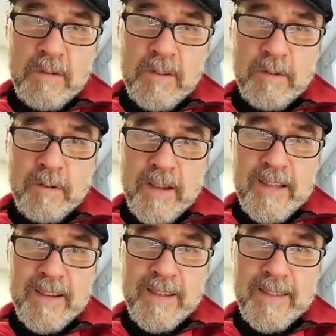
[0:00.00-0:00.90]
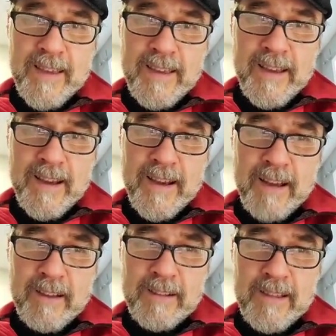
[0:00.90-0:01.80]
It's crazy to think
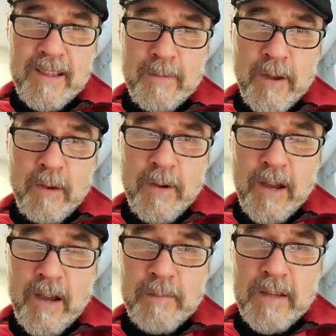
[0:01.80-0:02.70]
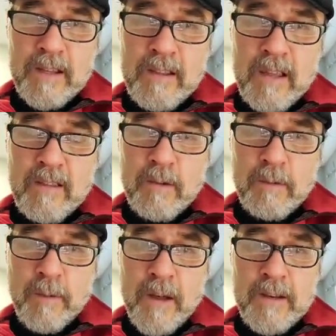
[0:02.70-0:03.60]
how long this has been going on, but it's good
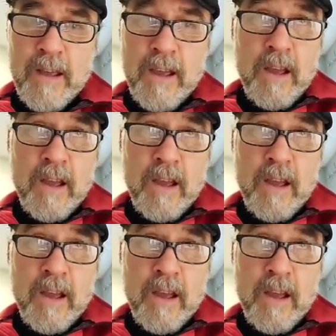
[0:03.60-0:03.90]
fun.